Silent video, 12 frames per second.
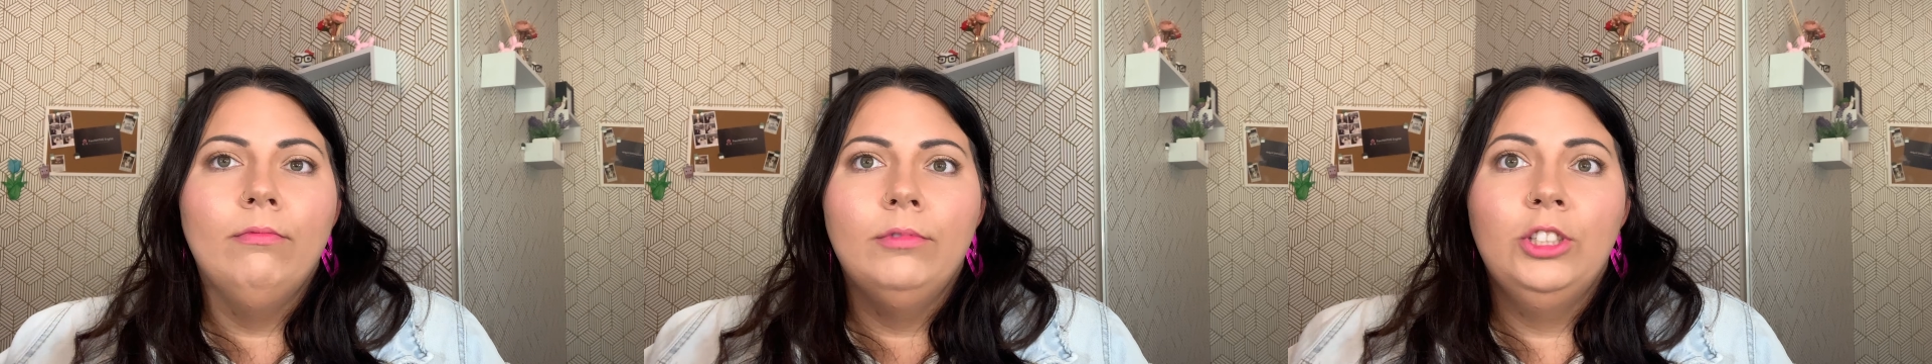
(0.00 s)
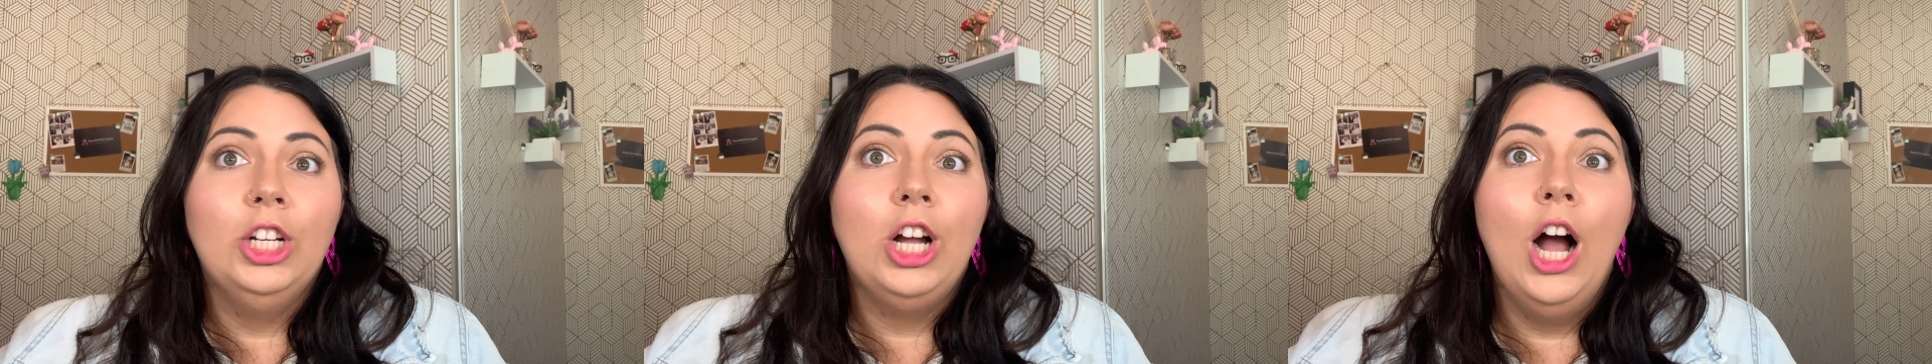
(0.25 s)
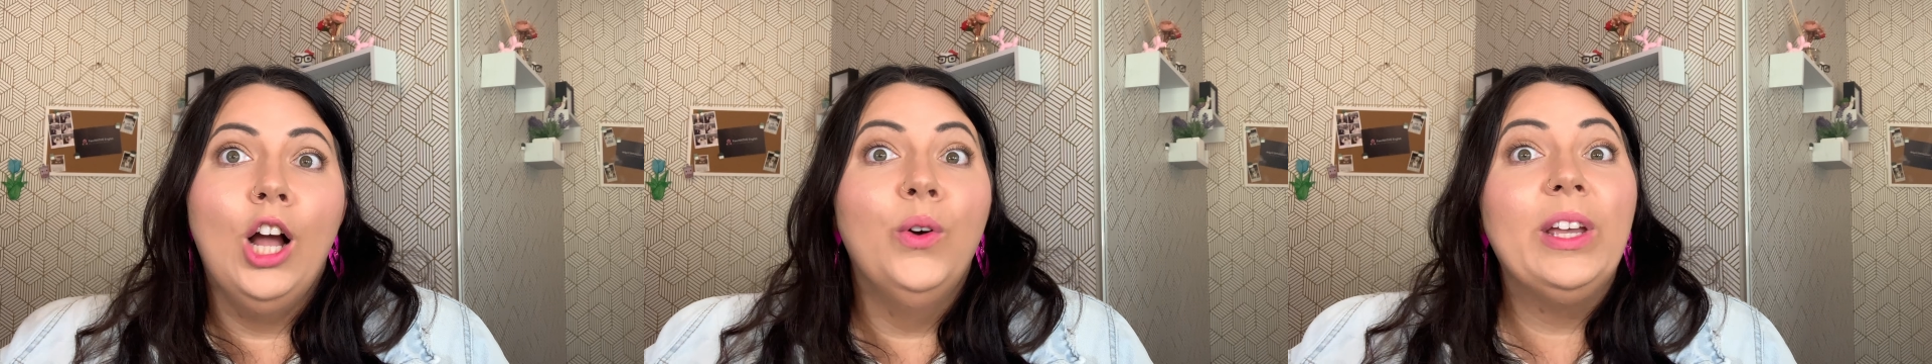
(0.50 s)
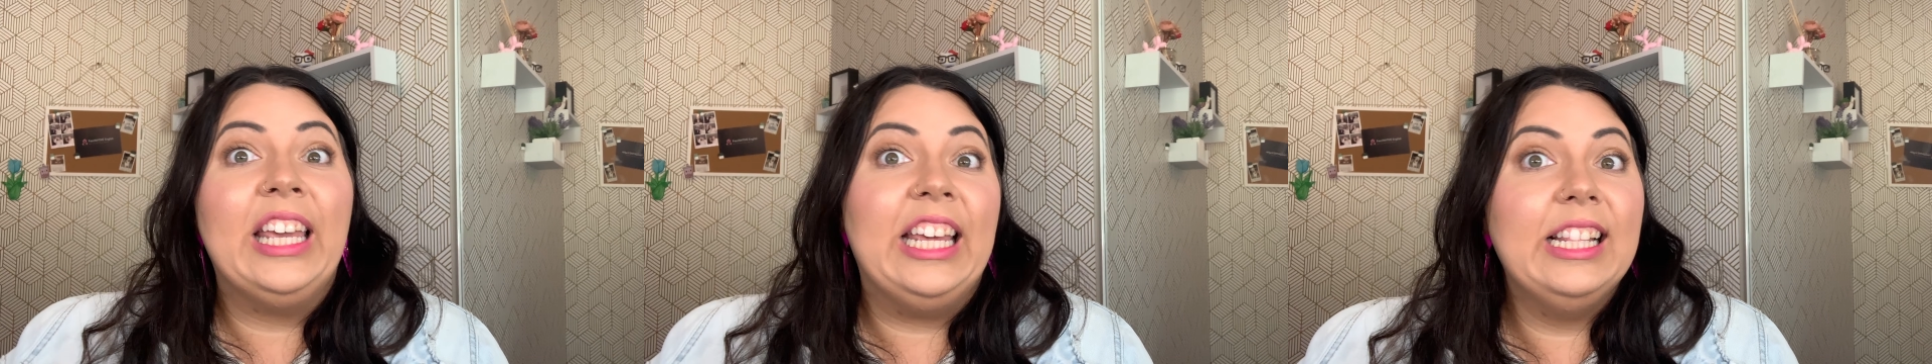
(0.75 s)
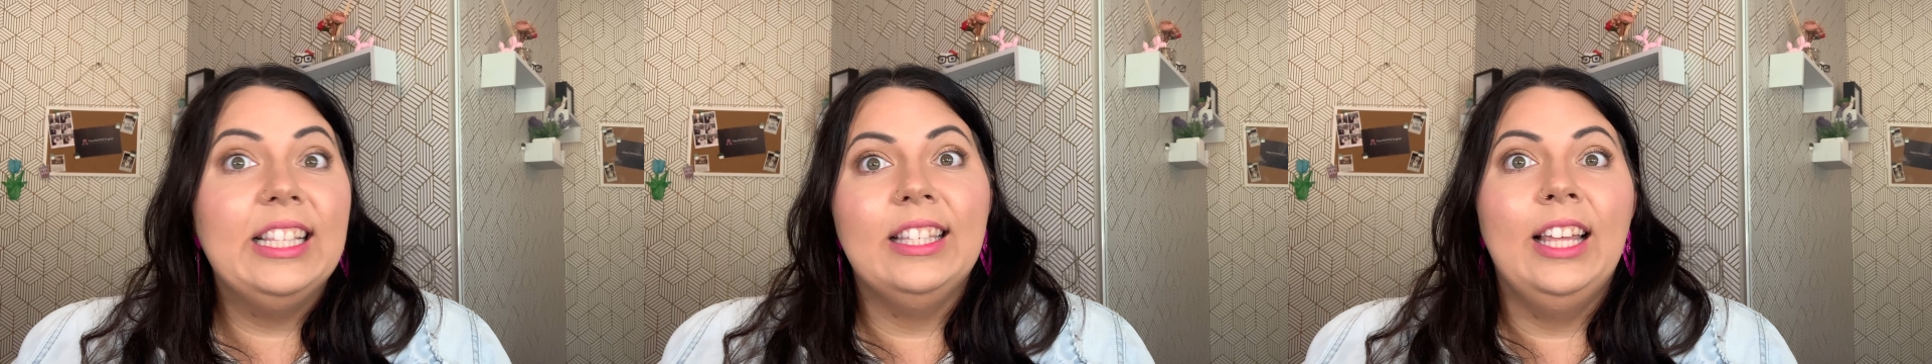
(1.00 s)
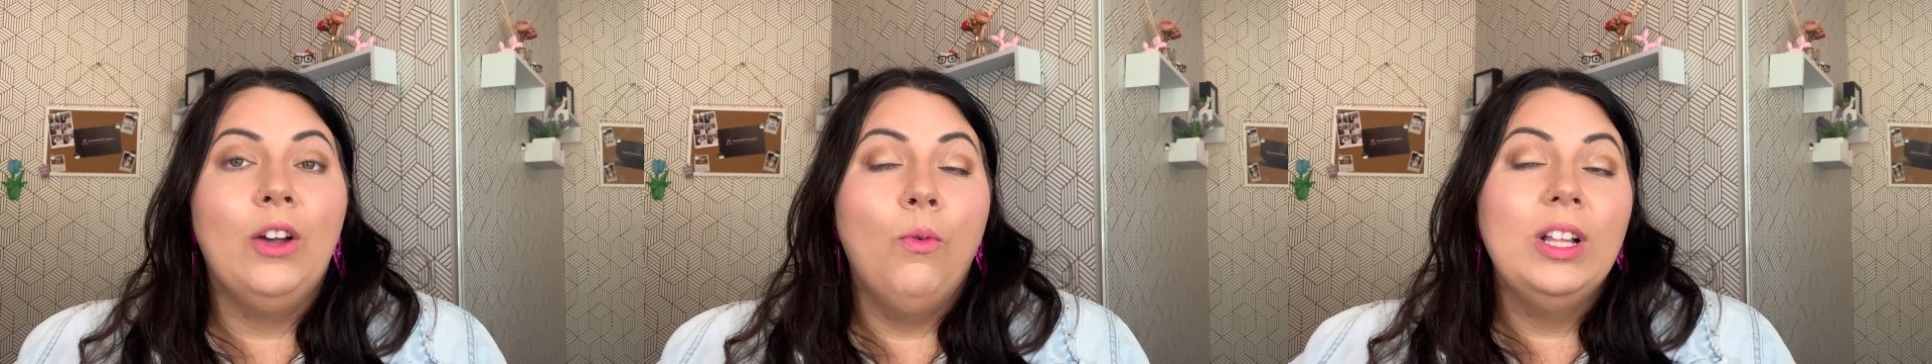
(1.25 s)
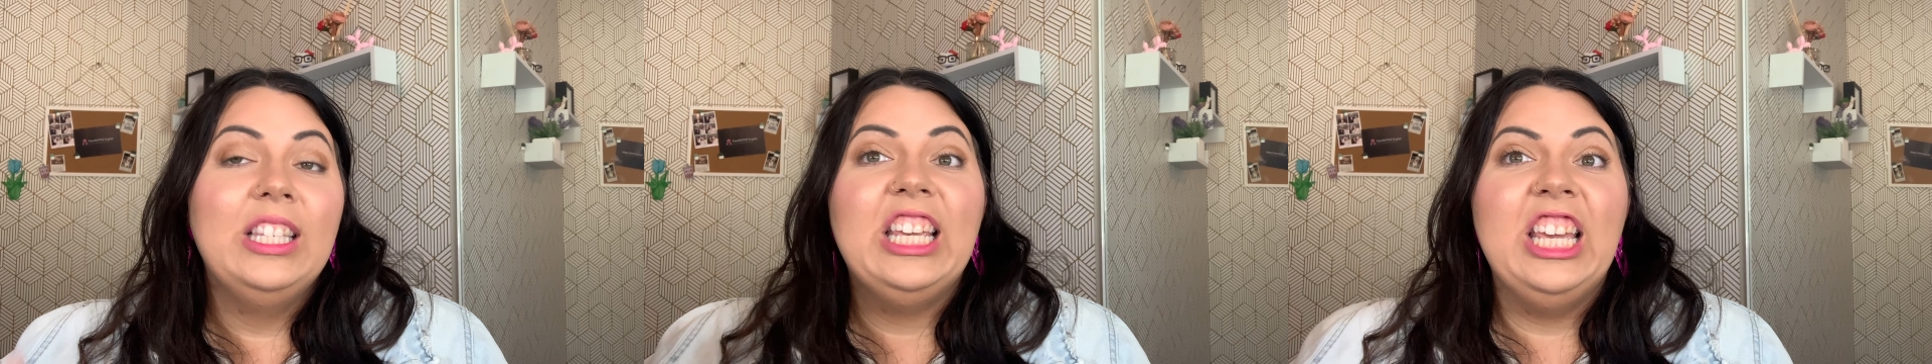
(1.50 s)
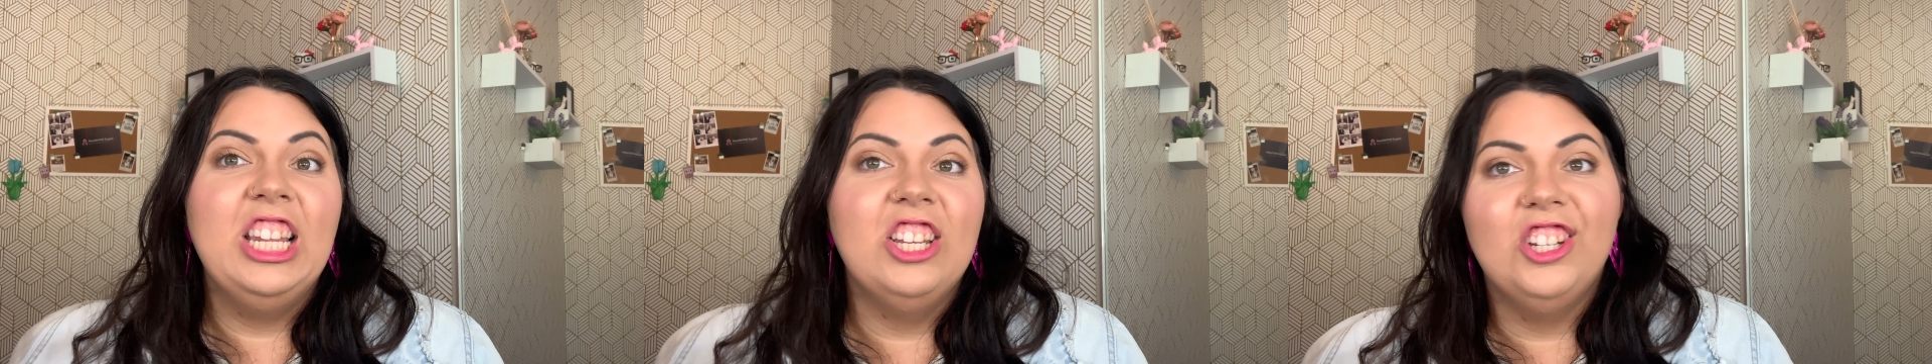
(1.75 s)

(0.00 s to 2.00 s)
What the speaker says: Chicago eats, like what to eat in